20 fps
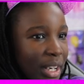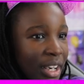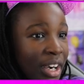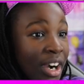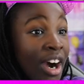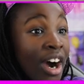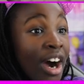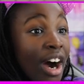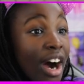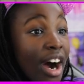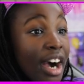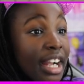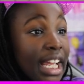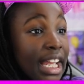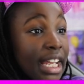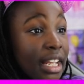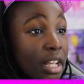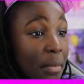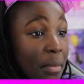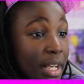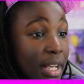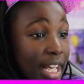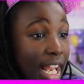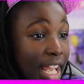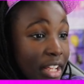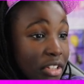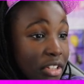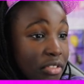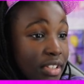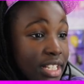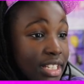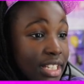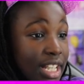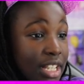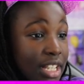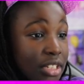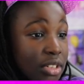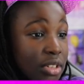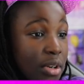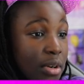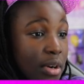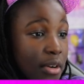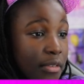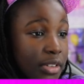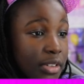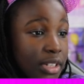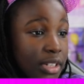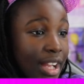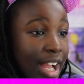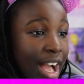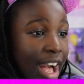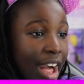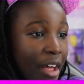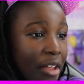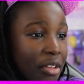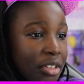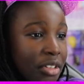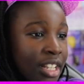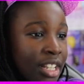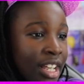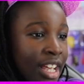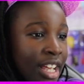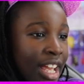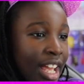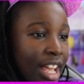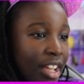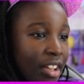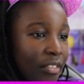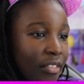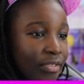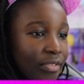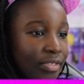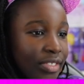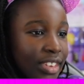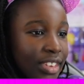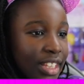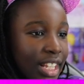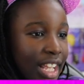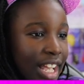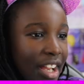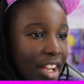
Okay, come on, Adrien. Let's go over to your house. Okay.